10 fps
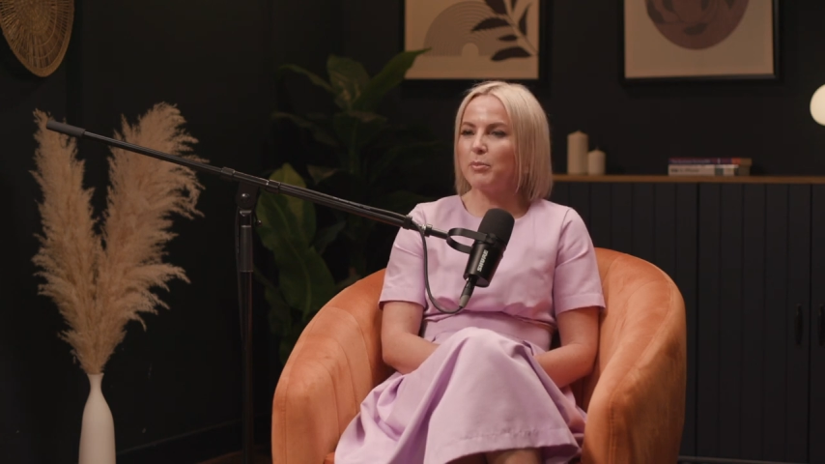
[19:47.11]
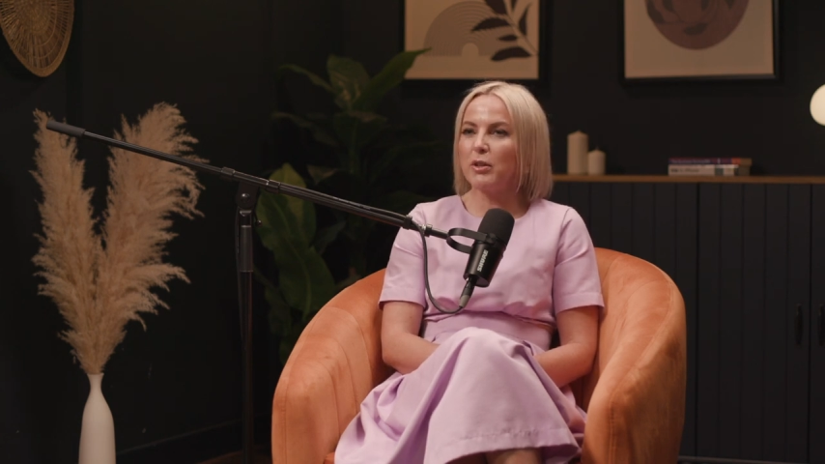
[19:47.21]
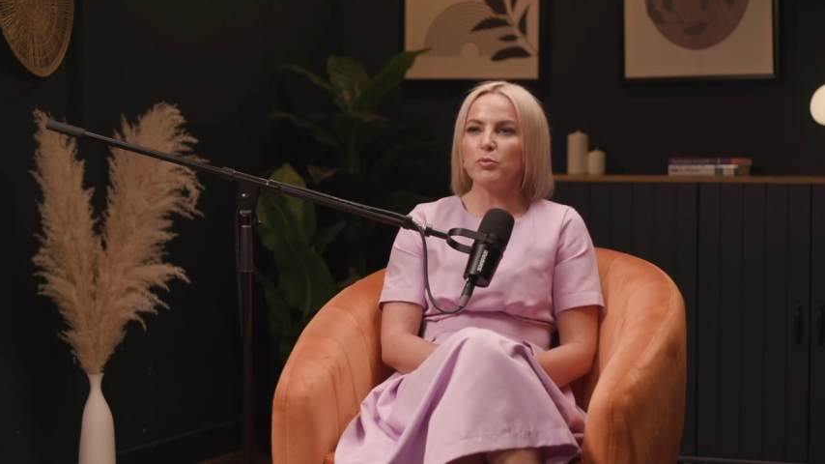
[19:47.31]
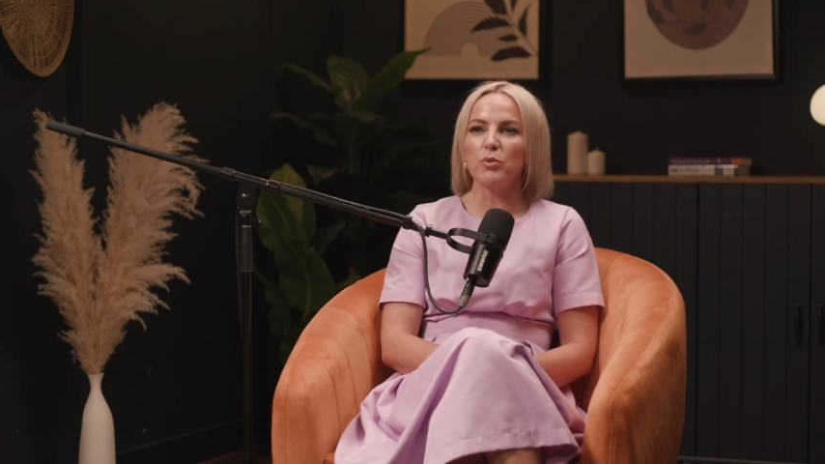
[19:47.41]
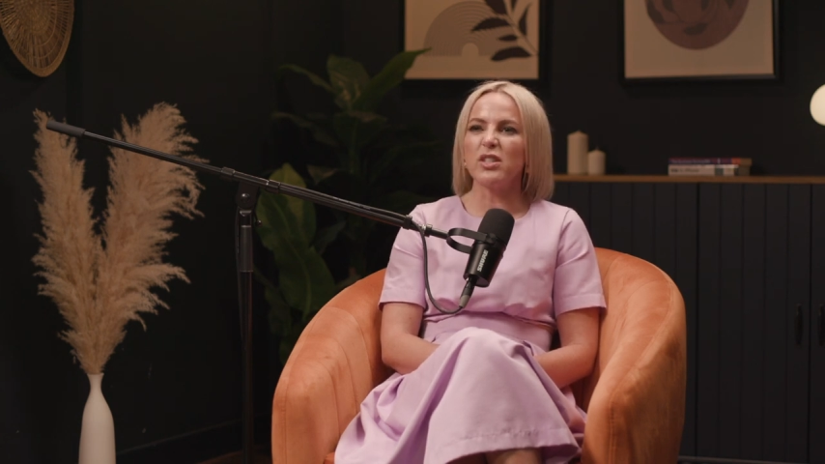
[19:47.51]
a
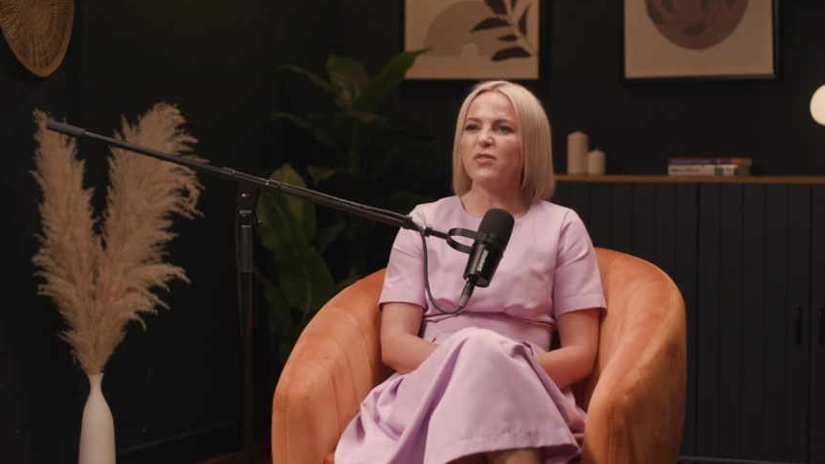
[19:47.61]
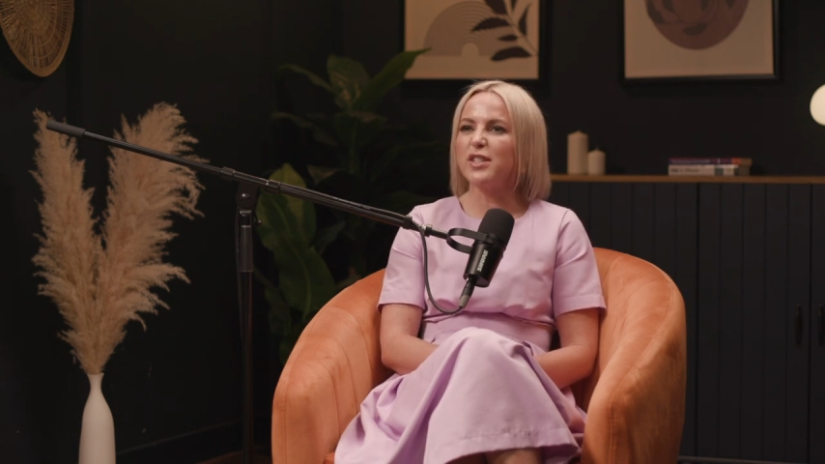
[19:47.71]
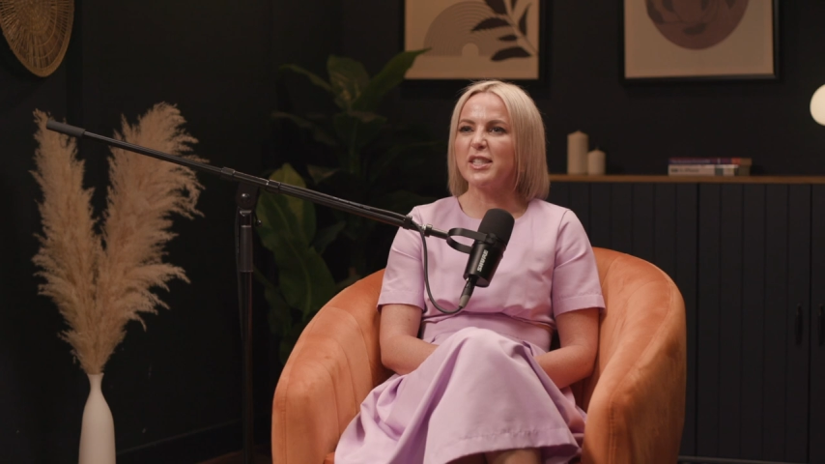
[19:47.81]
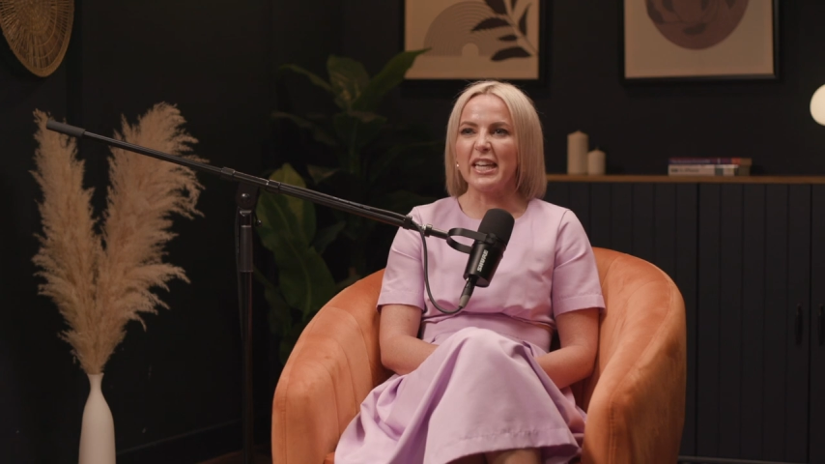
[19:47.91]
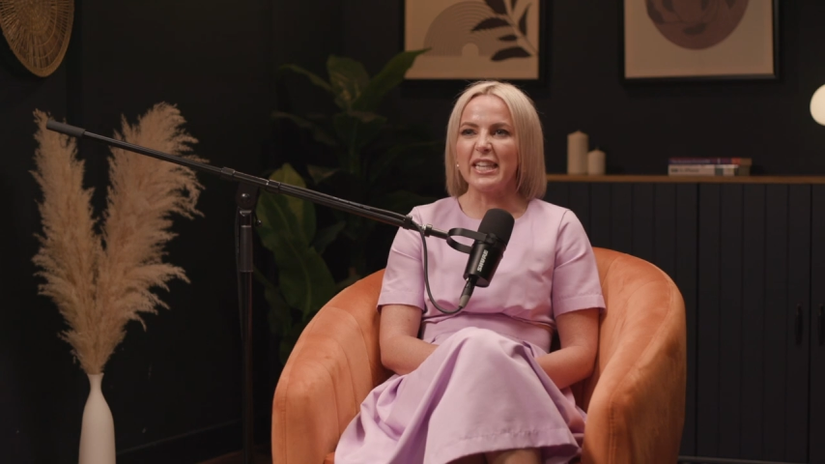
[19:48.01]
much more
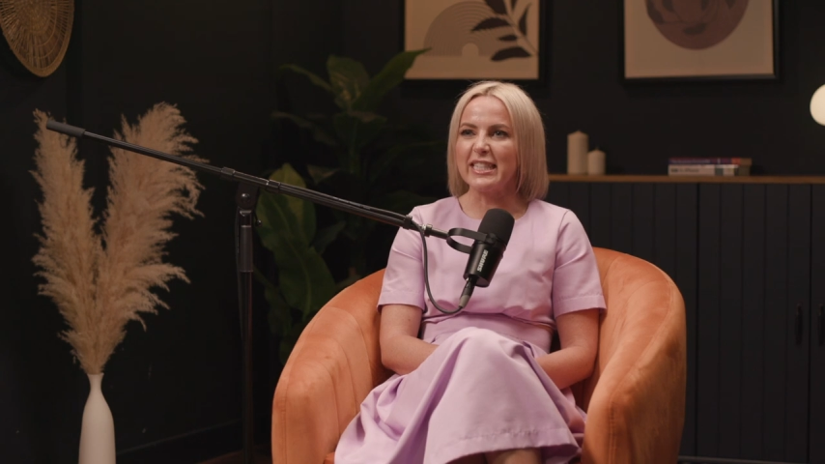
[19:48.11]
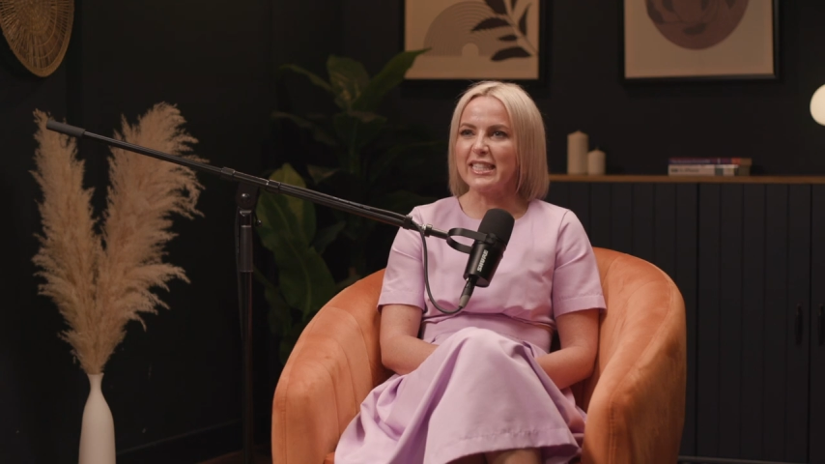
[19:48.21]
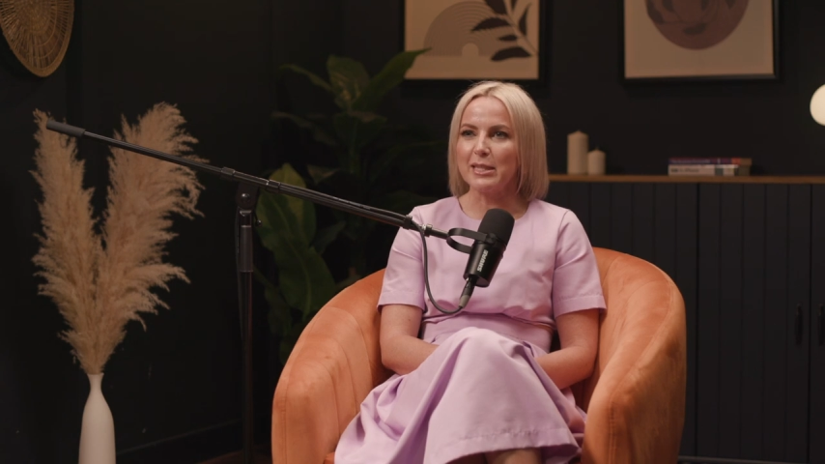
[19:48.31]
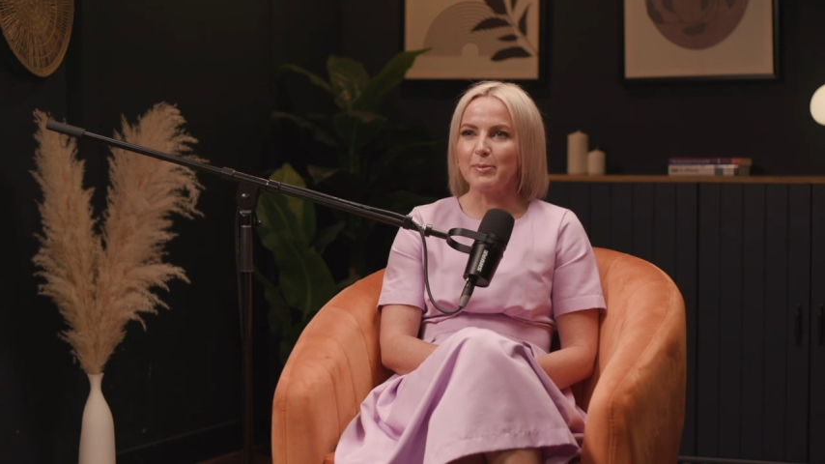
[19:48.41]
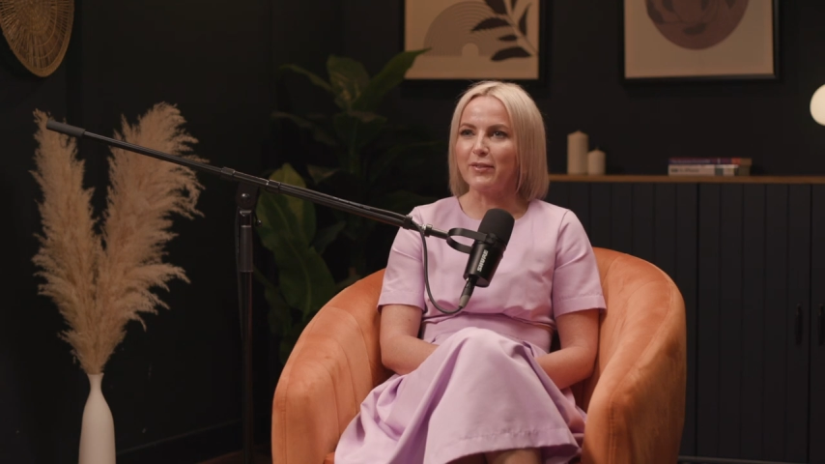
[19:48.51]
sophisticated
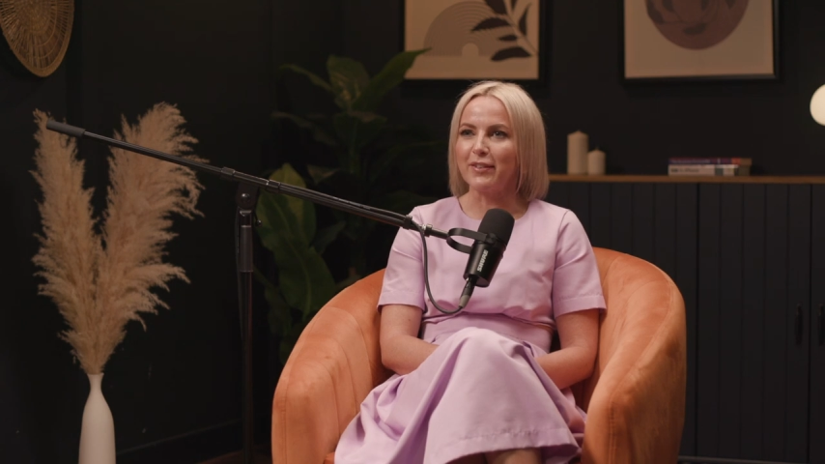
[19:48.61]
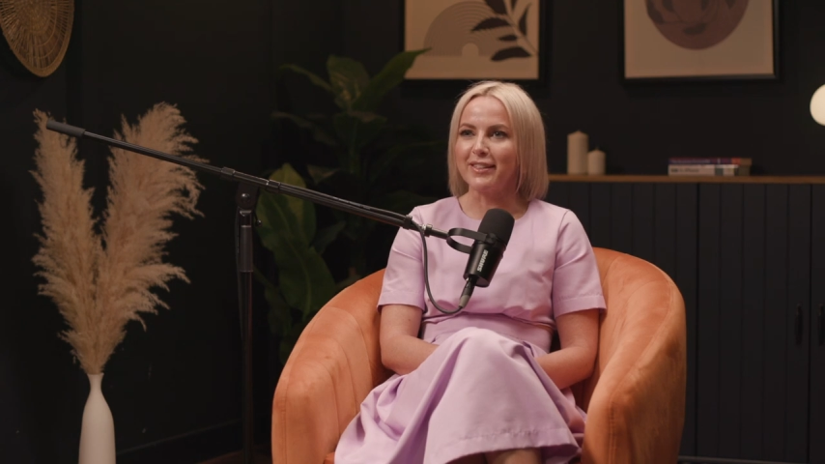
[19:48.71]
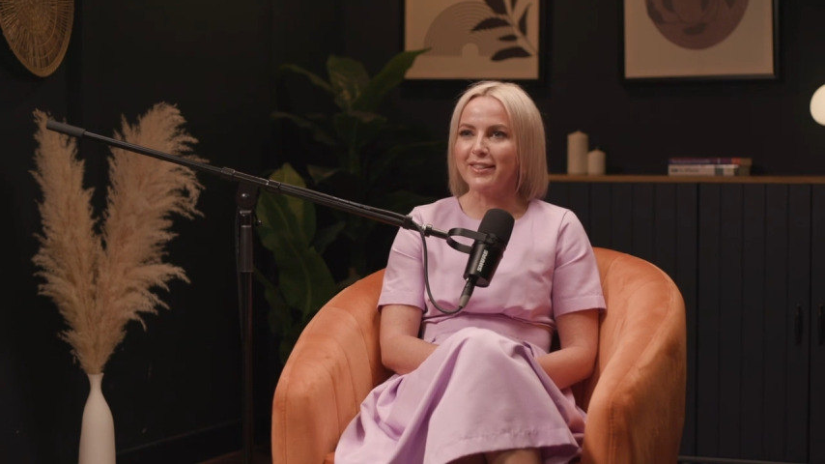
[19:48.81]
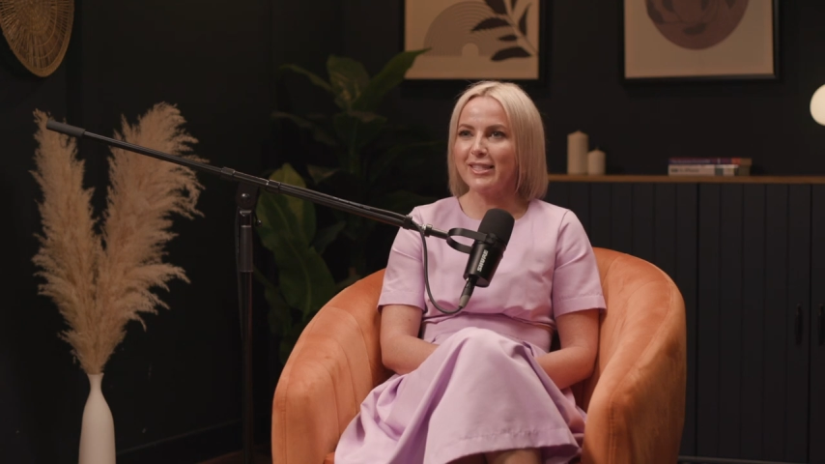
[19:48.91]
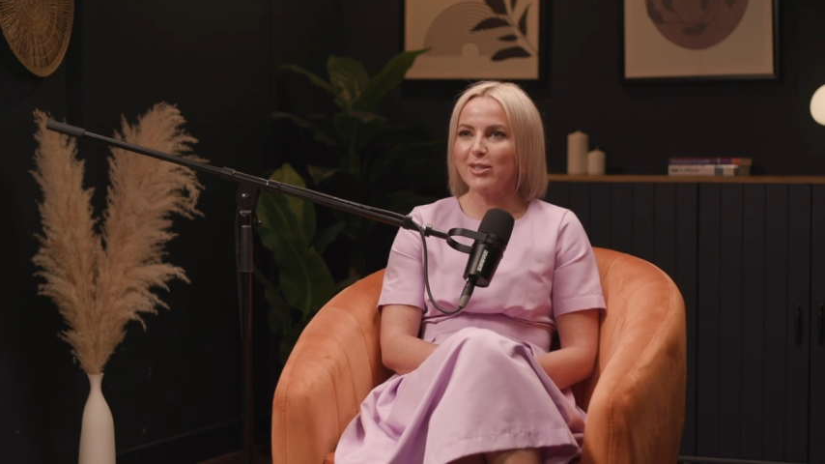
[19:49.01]

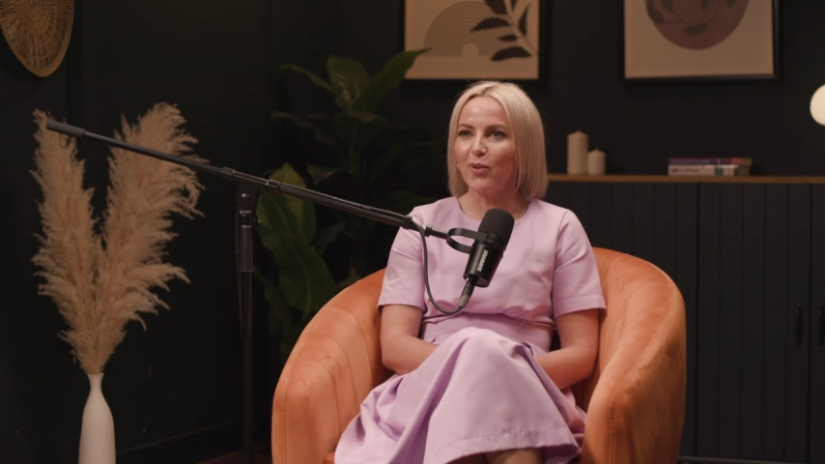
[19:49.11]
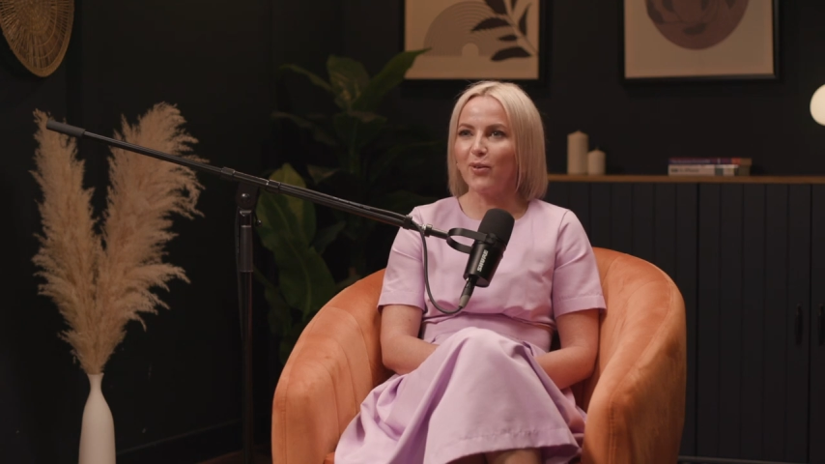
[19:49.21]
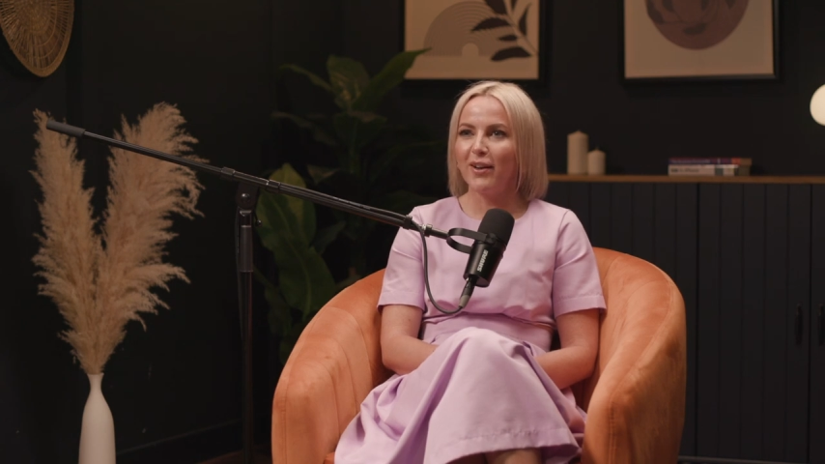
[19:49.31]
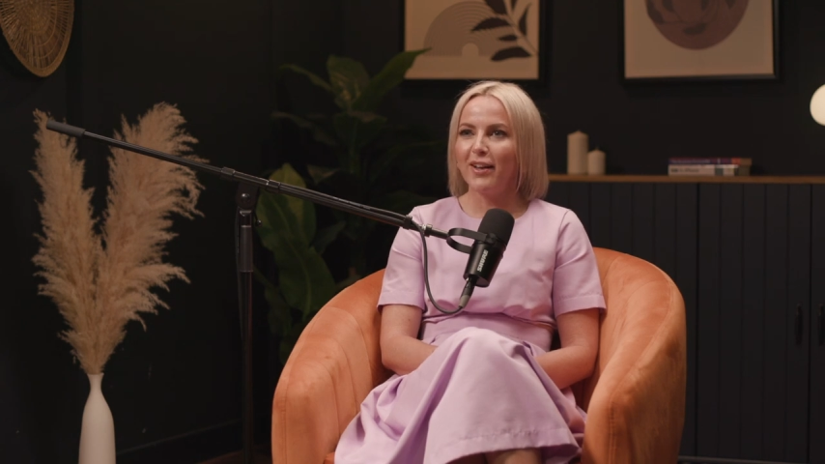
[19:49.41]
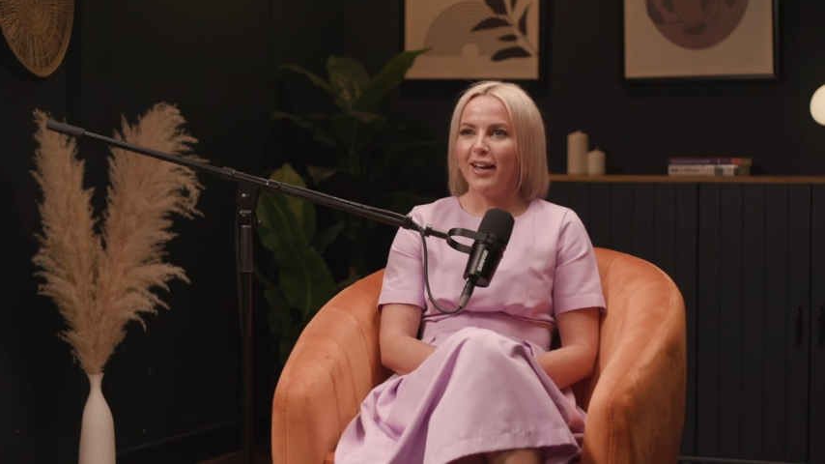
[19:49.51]
experience.
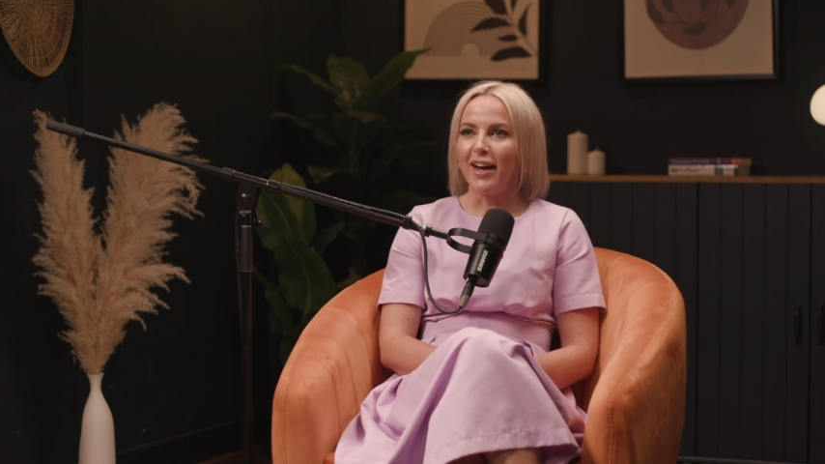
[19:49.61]
So